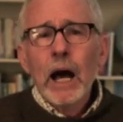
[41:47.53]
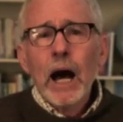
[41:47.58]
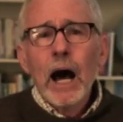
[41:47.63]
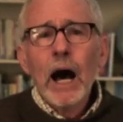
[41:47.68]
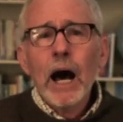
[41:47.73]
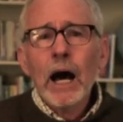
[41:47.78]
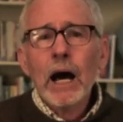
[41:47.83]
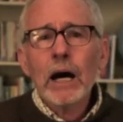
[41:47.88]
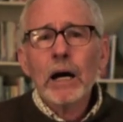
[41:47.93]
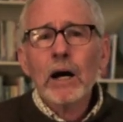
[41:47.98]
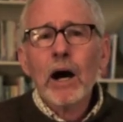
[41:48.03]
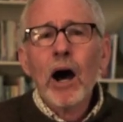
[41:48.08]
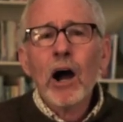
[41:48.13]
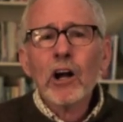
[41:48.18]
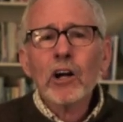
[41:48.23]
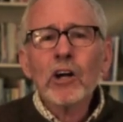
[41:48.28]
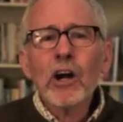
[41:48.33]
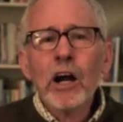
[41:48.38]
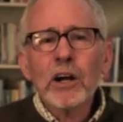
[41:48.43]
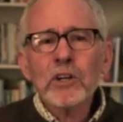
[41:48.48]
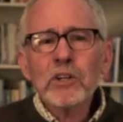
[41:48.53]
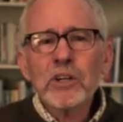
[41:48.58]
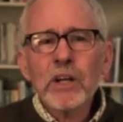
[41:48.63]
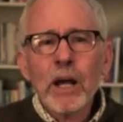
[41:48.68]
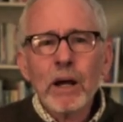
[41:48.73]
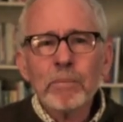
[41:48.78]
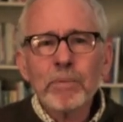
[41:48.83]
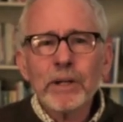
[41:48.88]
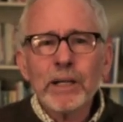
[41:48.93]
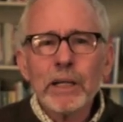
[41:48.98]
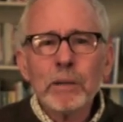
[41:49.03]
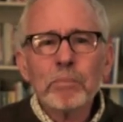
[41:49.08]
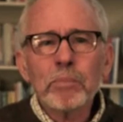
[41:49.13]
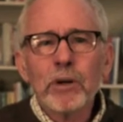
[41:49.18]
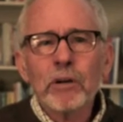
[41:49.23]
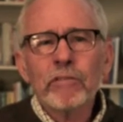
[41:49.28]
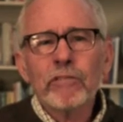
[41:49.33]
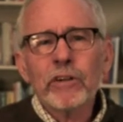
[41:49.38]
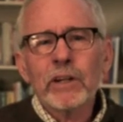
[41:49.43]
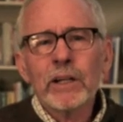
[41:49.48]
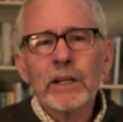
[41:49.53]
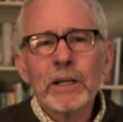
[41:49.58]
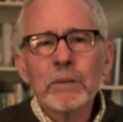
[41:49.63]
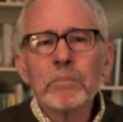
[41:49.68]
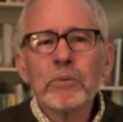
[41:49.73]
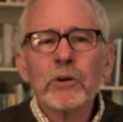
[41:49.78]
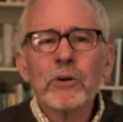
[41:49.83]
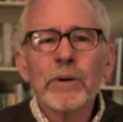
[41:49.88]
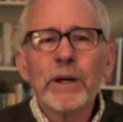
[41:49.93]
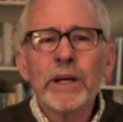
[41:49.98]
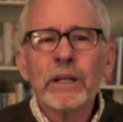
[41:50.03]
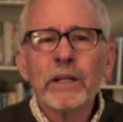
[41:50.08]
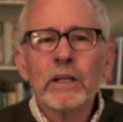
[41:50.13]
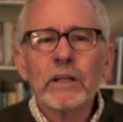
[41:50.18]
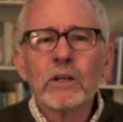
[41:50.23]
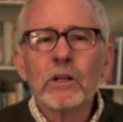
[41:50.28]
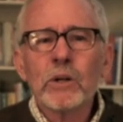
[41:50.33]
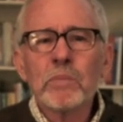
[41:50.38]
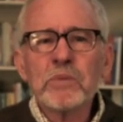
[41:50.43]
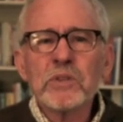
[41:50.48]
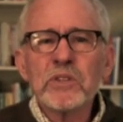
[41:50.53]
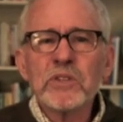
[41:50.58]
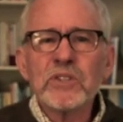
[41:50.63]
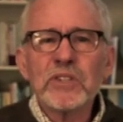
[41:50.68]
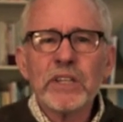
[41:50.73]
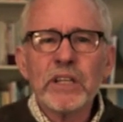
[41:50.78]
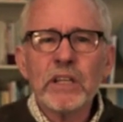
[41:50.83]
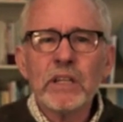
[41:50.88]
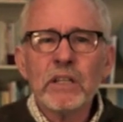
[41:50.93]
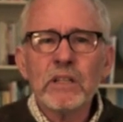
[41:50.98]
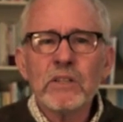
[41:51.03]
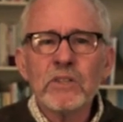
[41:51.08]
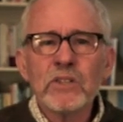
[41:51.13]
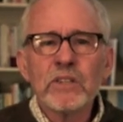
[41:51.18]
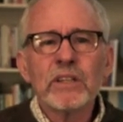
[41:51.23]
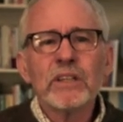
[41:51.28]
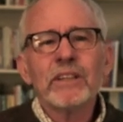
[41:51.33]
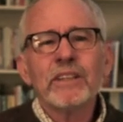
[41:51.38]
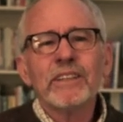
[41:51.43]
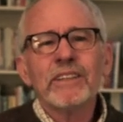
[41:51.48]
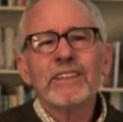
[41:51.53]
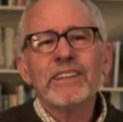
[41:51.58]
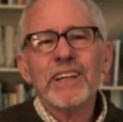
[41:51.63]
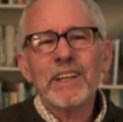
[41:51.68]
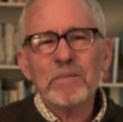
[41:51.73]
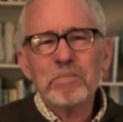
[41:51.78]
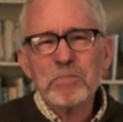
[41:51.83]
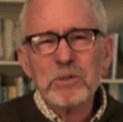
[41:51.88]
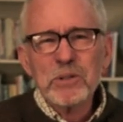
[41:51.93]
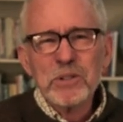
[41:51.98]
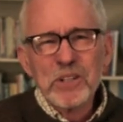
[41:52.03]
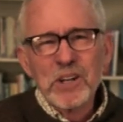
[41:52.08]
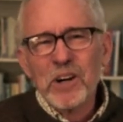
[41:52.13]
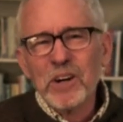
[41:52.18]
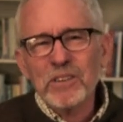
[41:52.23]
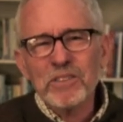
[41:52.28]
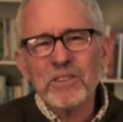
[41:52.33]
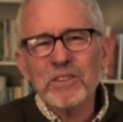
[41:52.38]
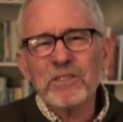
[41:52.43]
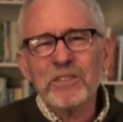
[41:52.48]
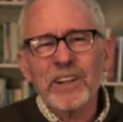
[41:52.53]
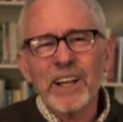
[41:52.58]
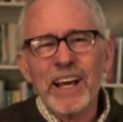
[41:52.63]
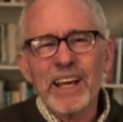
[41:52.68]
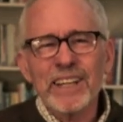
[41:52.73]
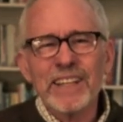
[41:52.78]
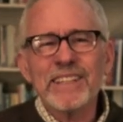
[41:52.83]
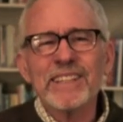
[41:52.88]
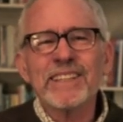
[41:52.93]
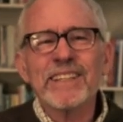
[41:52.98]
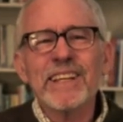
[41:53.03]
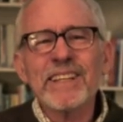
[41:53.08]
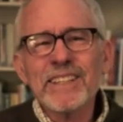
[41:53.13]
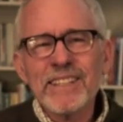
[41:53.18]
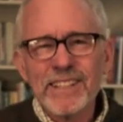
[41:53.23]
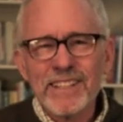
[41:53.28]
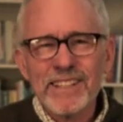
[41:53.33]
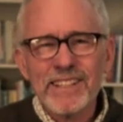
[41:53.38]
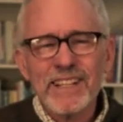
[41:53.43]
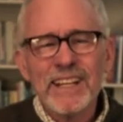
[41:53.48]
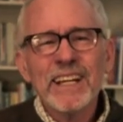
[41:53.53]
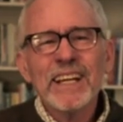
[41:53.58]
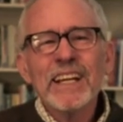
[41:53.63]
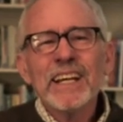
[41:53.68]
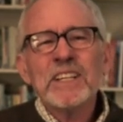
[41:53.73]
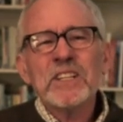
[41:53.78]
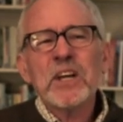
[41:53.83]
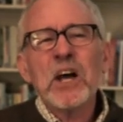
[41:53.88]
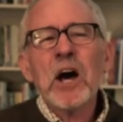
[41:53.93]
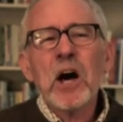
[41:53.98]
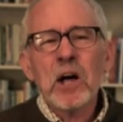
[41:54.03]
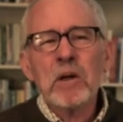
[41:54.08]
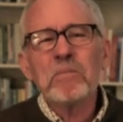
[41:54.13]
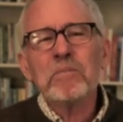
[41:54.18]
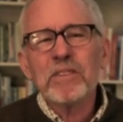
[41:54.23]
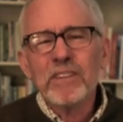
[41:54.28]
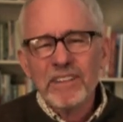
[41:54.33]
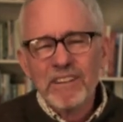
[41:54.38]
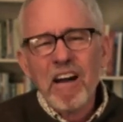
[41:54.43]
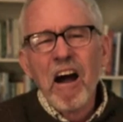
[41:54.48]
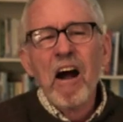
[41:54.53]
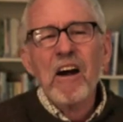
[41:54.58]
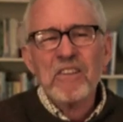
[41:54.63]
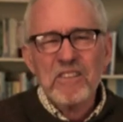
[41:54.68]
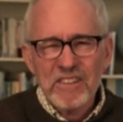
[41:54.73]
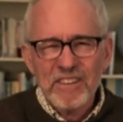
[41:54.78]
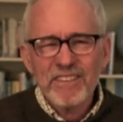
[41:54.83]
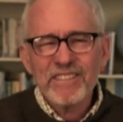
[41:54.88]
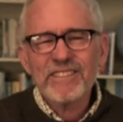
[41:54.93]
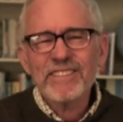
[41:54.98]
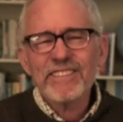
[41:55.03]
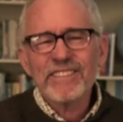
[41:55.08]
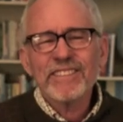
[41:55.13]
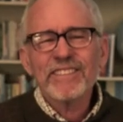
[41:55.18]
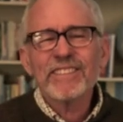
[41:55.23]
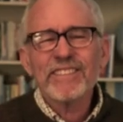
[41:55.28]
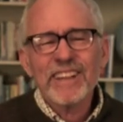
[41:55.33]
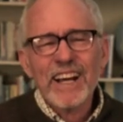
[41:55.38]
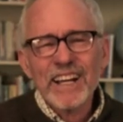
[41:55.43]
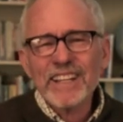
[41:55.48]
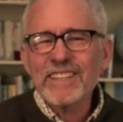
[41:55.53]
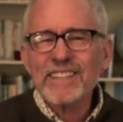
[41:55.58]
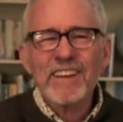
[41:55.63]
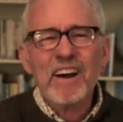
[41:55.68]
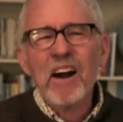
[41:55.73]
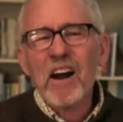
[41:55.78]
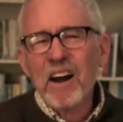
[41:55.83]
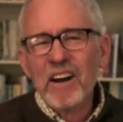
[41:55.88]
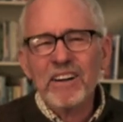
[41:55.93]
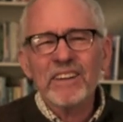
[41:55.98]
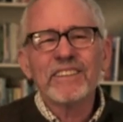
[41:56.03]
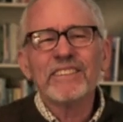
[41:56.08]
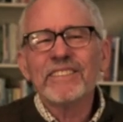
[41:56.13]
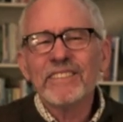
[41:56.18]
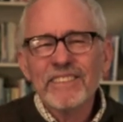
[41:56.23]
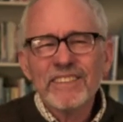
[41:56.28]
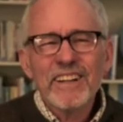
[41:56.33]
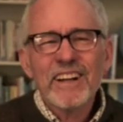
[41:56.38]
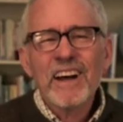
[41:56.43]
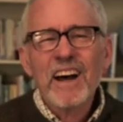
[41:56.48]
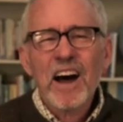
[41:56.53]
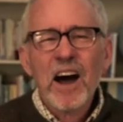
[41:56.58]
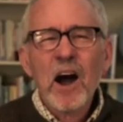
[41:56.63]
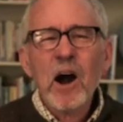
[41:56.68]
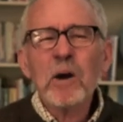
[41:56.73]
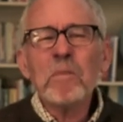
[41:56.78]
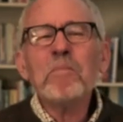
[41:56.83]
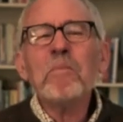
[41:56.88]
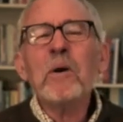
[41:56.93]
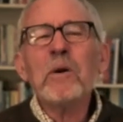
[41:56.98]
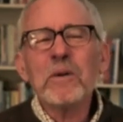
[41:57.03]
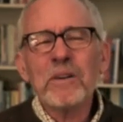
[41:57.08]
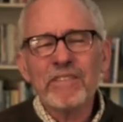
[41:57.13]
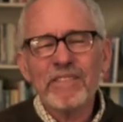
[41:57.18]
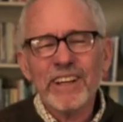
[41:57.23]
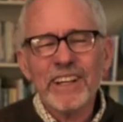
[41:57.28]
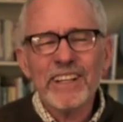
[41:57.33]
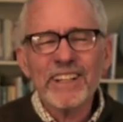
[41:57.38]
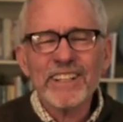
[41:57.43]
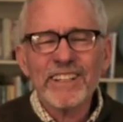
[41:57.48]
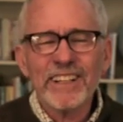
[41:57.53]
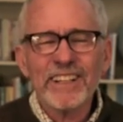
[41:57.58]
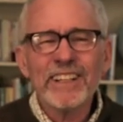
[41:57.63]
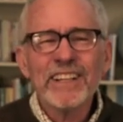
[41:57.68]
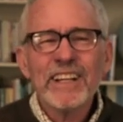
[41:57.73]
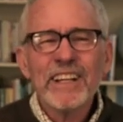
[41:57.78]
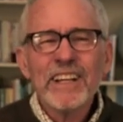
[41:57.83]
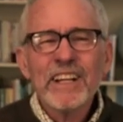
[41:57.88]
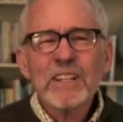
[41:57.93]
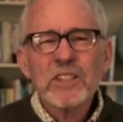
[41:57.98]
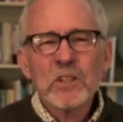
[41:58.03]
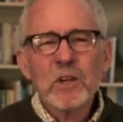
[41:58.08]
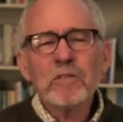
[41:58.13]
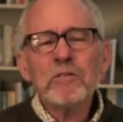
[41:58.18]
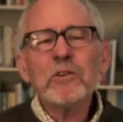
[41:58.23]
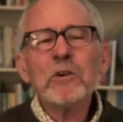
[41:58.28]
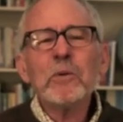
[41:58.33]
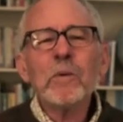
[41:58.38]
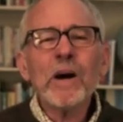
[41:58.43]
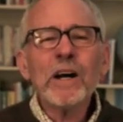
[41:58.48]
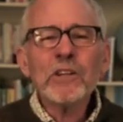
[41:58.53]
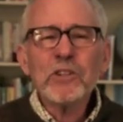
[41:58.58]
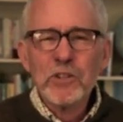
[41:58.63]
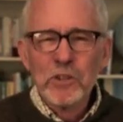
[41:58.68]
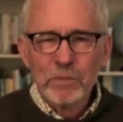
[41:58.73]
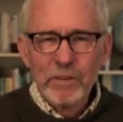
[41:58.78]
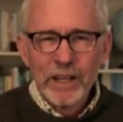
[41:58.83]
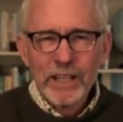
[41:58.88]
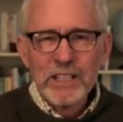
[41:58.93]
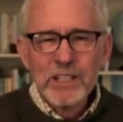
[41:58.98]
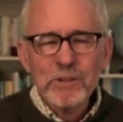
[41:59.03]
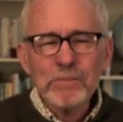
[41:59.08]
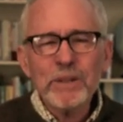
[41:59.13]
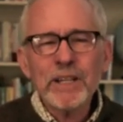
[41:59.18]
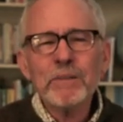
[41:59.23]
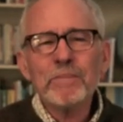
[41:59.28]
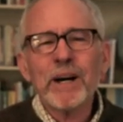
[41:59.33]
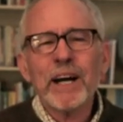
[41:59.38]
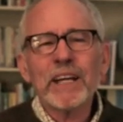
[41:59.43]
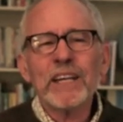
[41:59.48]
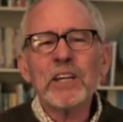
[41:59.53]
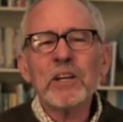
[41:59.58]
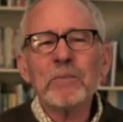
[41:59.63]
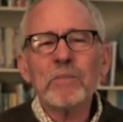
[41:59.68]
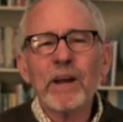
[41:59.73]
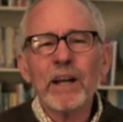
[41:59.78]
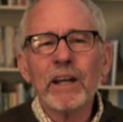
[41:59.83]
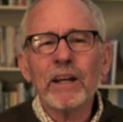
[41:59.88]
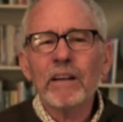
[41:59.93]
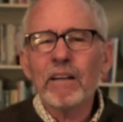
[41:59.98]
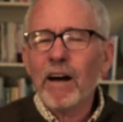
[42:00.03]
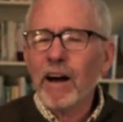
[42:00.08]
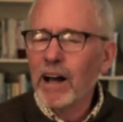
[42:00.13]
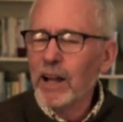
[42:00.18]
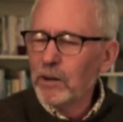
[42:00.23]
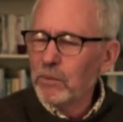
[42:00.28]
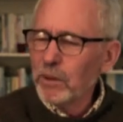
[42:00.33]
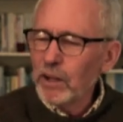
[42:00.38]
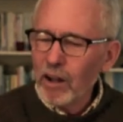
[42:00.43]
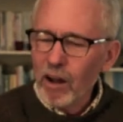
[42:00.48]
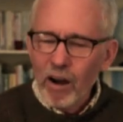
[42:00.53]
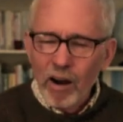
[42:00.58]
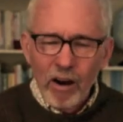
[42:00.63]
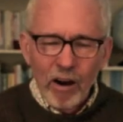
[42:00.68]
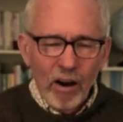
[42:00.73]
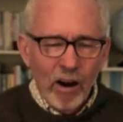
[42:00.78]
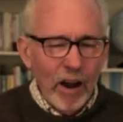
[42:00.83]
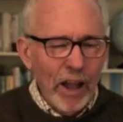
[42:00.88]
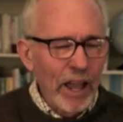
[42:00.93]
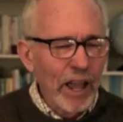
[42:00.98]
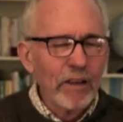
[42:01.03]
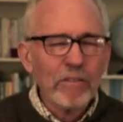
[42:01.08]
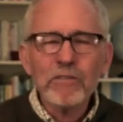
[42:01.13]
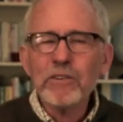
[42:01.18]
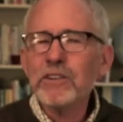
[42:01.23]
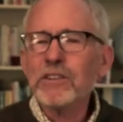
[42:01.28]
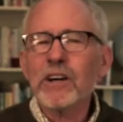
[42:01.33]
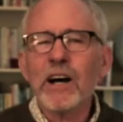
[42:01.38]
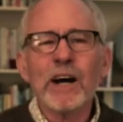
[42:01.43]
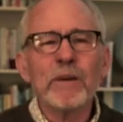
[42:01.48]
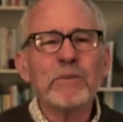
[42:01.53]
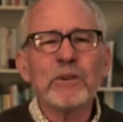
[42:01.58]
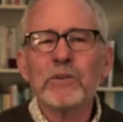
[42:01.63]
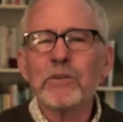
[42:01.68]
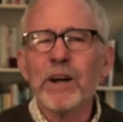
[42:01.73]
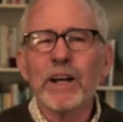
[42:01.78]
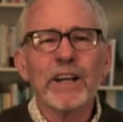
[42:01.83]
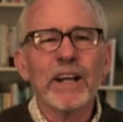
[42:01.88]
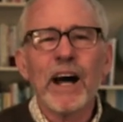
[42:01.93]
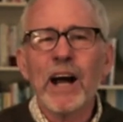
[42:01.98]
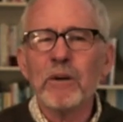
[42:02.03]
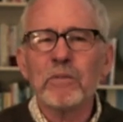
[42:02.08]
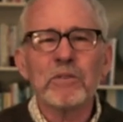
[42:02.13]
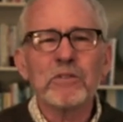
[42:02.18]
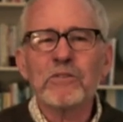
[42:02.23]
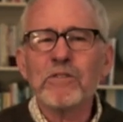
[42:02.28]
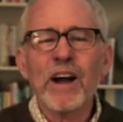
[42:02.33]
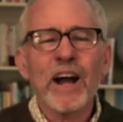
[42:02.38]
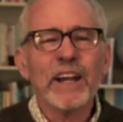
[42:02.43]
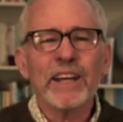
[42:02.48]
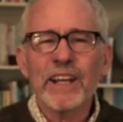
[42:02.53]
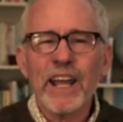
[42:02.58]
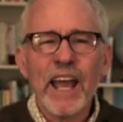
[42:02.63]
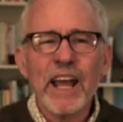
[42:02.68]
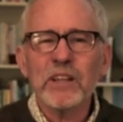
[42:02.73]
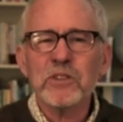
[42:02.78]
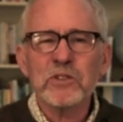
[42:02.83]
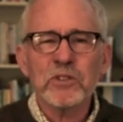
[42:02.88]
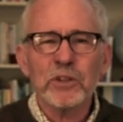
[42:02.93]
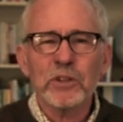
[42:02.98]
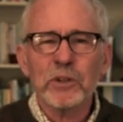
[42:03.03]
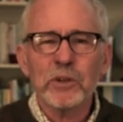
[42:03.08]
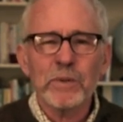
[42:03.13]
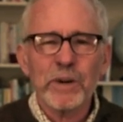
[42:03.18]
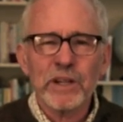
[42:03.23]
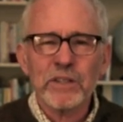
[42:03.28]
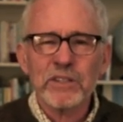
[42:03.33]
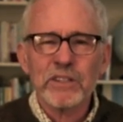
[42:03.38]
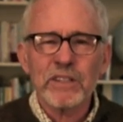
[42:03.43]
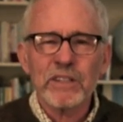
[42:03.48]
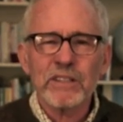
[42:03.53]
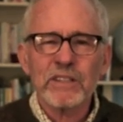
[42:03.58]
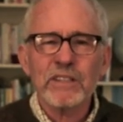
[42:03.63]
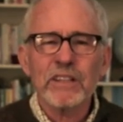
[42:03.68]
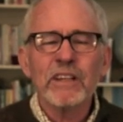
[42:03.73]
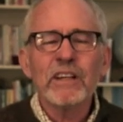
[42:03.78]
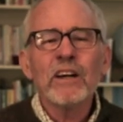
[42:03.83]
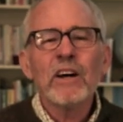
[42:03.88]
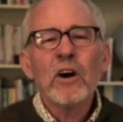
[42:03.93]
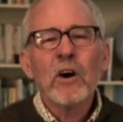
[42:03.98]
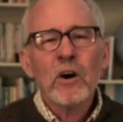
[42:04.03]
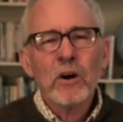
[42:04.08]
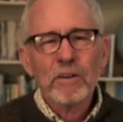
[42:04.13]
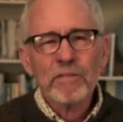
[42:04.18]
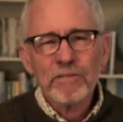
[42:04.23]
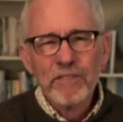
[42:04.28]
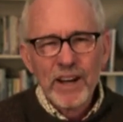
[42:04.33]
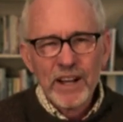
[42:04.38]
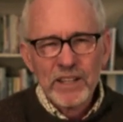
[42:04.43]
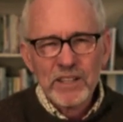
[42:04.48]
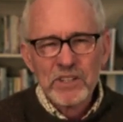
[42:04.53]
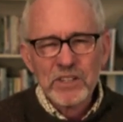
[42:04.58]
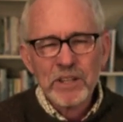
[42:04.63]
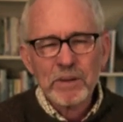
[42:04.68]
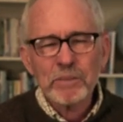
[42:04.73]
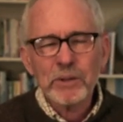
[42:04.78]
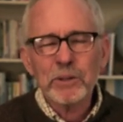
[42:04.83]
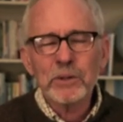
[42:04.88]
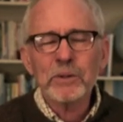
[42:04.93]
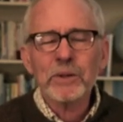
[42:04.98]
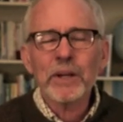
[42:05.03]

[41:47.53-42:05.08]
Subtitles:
Our garden company, Perfectly Perennial Herbs and Seeds in Puchco, Newfoundland, exists to help gardeners. That's our motivation. So if you want to write to me by email, every time you write, I will try and answer your questions or find someone who